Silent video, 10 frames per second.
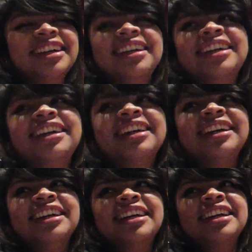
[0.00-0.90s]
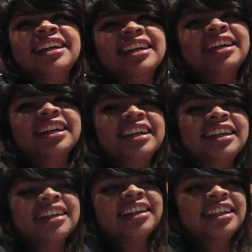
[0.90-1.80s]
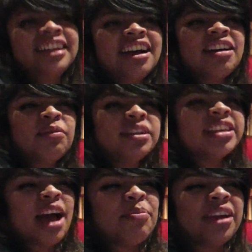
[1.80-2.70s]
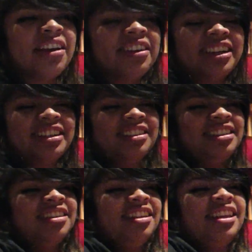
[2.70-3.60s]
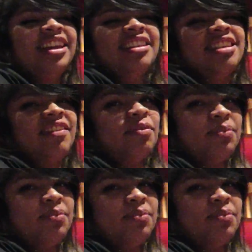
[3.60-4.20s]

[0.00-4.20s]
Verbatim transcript: We should come here for alcoholic drinks. When's like happy hour? Because these are like seven